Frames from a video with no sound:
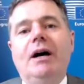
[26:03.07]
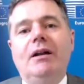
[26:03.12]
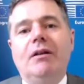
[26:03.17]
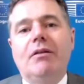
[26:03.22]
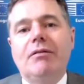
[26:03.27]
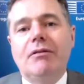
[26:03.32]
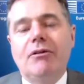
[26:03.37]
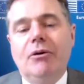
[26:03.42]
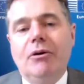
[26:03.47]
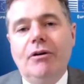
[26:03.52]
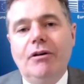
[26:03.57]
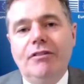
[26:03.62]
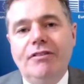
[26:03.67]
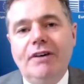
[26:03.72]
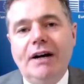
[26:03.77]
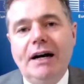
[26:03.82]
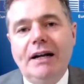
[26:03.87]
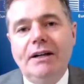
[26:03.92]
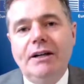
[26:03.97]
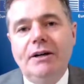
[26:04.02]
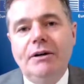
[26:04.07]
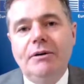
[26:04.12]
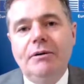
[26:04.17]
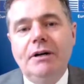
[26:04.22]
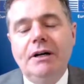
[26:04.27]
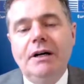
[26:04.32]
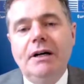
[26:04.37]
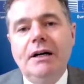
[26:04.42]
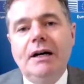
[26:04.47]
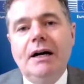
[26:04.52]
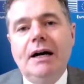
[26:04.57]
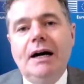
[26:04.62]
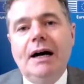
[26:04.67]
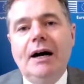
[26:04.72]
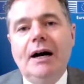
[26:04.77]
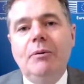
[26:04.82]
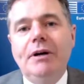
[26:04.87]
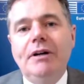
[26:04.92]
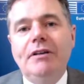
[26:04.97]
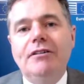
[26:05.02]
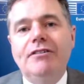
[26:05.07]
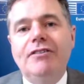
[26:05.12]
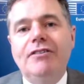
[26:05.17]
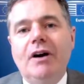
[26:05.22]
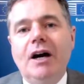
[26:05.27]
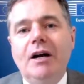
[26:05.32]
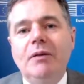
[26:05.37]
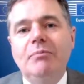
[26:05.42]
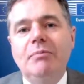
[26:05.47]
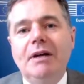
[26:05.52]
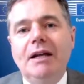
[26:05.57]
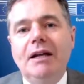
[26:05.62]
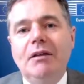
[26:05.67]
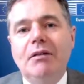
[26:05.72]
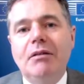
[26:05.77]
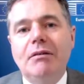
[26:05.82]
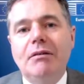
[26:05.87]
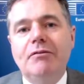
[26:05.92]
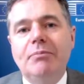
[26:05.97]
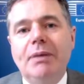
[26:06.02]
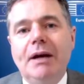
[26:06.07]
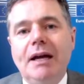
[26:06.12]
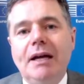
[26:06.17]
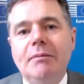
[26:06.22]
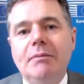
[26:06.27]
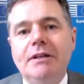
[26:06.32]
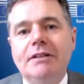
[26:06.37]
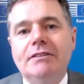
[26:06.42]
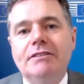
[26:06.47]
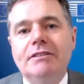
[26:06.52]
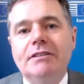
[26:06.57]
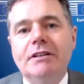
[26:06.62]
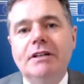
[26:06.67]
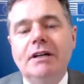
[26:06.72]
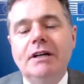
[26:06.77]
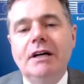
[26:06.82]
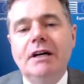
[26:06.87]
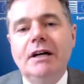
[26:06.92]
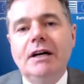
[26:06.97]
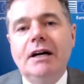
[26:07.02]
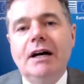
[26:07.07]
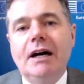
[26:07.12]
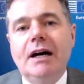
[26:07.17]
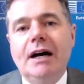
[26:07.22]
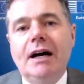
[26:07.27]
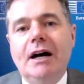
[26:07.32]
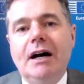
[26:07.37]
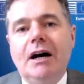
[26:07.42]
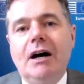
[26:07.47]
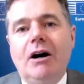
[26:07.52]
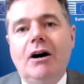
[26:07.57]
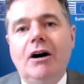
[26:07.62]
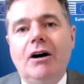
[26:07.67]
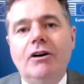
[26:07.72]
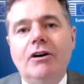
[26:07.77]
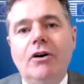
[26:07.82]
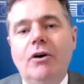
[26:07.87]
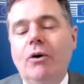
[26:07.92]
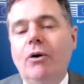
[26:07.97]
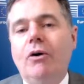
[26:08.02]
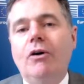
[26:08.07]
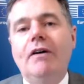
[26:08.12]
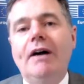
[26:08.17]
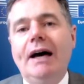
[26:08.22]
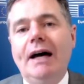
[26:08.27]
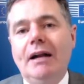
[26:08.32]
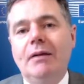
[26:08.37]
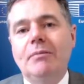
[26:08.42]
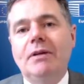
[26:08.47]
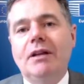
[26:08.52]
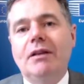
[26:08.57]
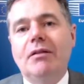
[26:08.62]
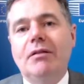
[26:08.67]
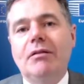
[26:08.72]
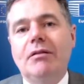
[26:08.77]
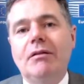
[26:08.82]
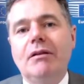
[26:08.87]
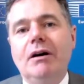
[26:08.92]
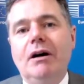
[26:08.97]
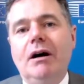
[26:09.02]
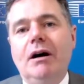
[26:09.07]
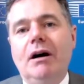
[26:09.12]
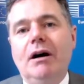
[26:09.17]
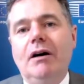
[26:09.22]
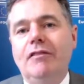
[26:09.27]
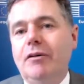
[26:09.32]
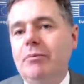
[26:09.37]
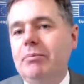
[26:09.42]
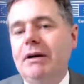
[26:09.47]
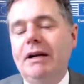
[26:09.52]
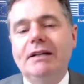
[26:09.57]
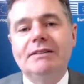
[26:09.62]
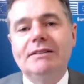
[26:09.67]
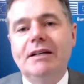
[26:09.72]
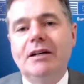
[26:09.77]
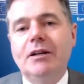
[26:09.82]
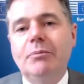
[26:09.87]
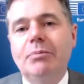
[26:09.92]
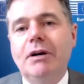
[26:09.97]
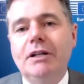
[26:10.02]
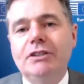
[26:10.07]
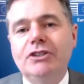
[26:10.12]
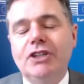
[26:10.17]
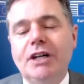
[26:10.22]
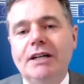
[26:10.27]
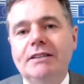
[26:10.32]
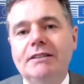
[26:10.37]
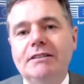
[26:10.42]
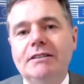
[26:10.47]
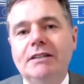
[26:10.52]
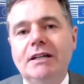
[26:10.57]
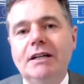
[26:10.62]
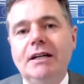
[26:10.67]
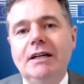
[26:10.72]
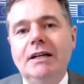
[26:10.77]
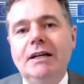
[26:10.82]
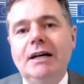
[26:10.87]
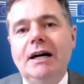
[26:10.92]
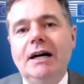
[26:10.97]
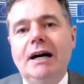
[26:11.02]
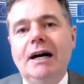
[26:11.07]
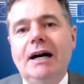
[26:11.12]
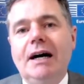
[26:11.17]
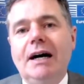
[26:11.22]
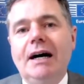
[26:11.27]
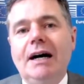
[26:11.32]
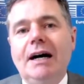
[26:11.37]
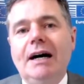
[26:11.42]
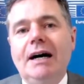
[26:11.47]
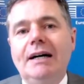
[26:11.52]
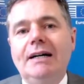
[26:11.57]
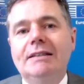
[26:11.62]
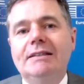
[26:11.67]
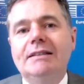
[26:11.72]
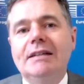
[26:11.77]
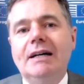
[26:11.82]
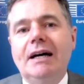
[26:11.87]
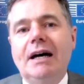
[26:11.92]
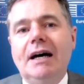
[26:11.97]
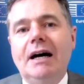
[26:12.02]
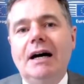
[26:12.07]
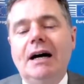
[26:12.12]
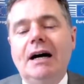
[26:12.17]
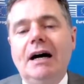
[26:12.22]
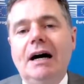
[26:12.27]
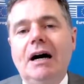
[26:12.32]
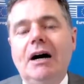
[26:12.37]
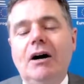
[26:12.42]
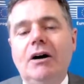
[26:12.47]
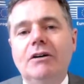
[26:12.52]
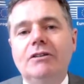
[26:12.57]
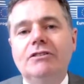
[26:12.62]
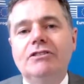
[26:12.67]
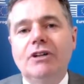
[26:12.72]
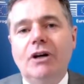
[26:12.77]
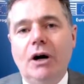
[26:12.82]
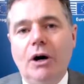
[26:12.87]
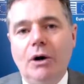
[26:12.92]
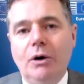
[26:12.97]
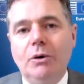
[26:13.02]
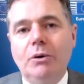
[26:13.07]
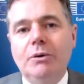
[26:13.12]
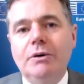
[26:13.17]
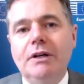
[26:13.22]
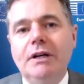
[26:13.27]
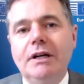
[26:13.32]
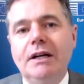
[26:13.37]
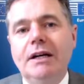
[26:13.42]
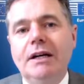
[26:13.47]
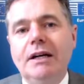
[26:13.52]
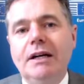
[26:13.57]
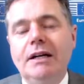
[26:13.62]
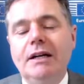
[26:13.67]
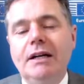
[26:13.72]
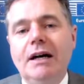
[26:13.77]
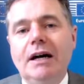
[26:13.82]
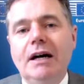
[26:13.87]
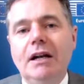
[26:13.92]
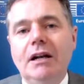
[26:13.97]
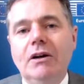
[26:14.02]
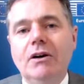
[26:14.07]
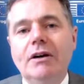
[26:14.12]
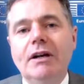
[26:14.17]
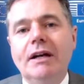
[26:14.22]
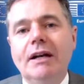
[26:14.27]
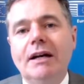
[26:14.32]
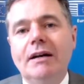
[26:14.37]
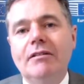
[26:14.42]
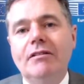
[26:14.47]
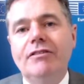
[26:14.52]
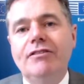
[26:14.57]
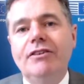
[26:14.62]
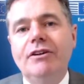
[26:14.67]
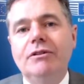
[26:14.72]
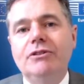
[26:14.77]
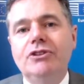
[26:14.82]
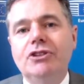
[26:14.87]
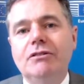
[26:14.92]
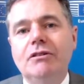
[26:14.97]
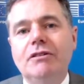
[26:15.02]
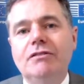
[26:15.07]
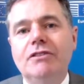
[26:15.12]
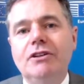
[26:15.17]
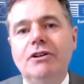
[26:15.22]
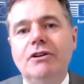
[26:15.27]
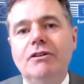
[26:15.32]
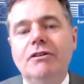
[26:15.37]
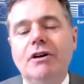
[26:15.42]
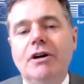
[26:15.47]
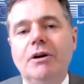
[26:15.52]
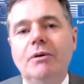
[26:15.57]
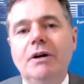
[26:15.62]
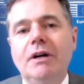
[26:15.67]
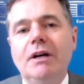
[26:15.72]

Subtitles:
a store of value, how we define means of payment, are core elements of a political project. And our tone in looking at the future of the euro